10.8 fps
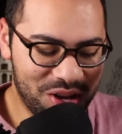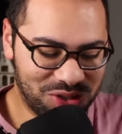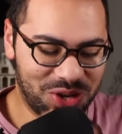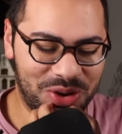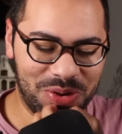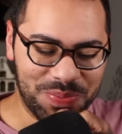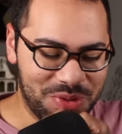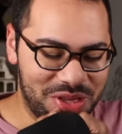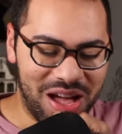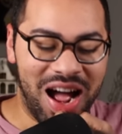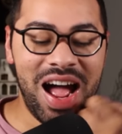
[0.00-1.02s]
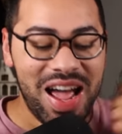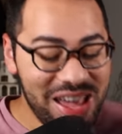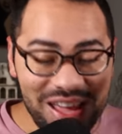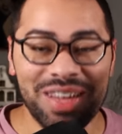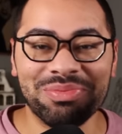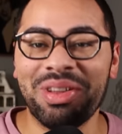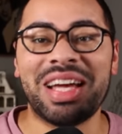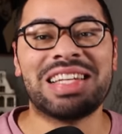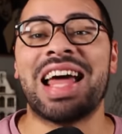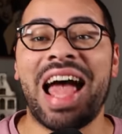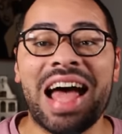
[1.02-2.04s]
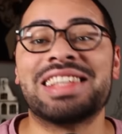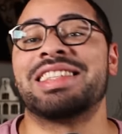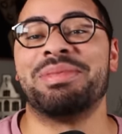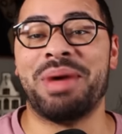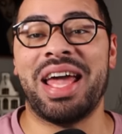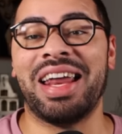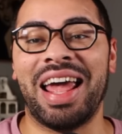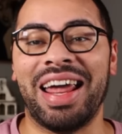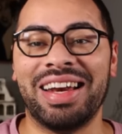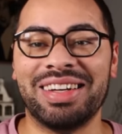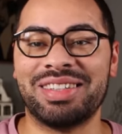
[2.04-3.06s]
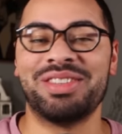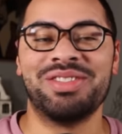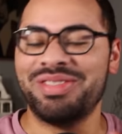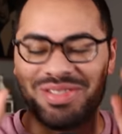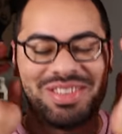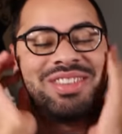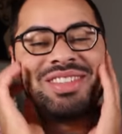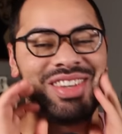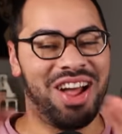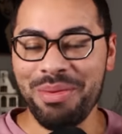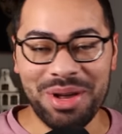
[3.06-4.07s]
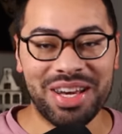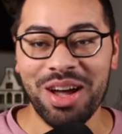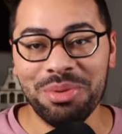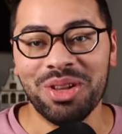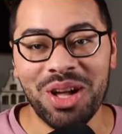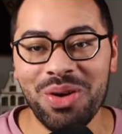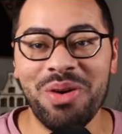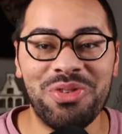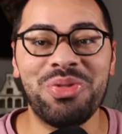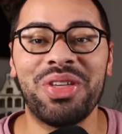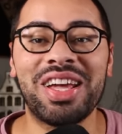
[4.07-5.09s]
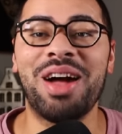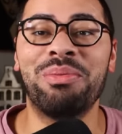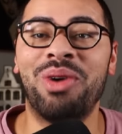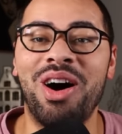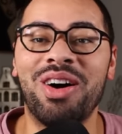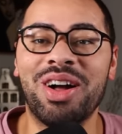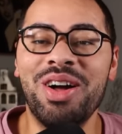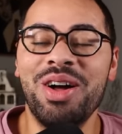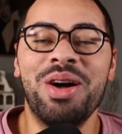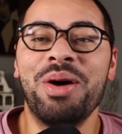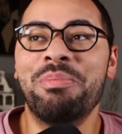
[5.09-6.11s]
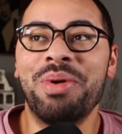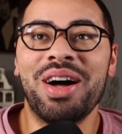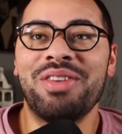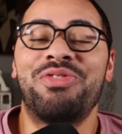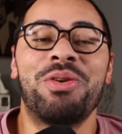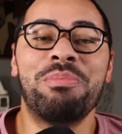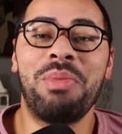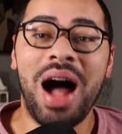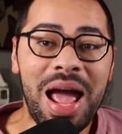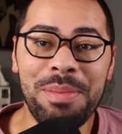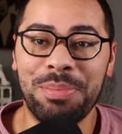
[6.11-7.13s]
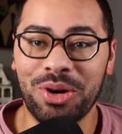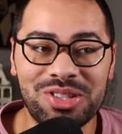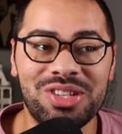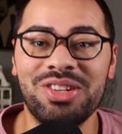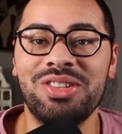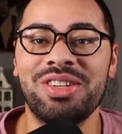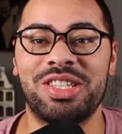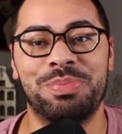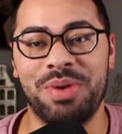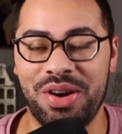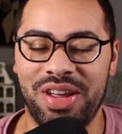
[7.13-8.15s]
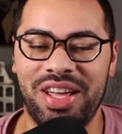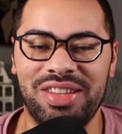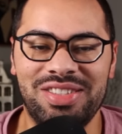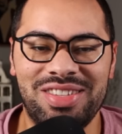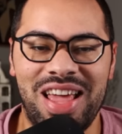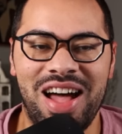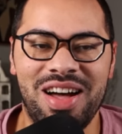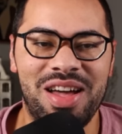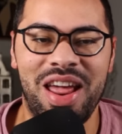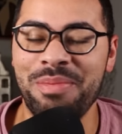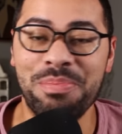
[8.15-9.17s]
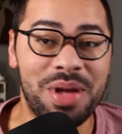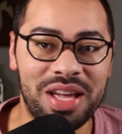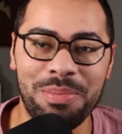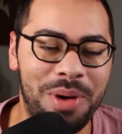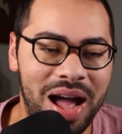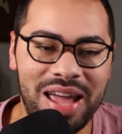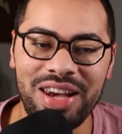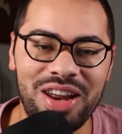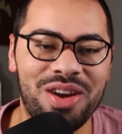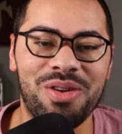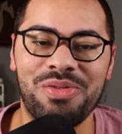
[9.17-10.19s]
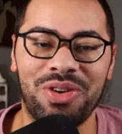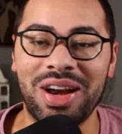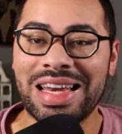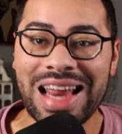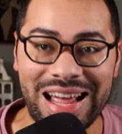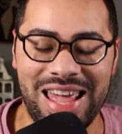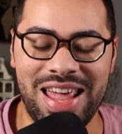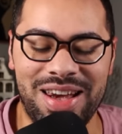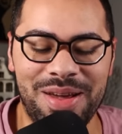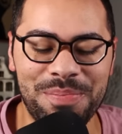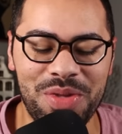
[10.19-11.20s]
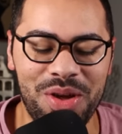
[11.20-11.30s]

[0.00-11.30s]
So I like to estimate, and comment down below if you think I'm wrong, but from my personal experience and being a pioneer for a decade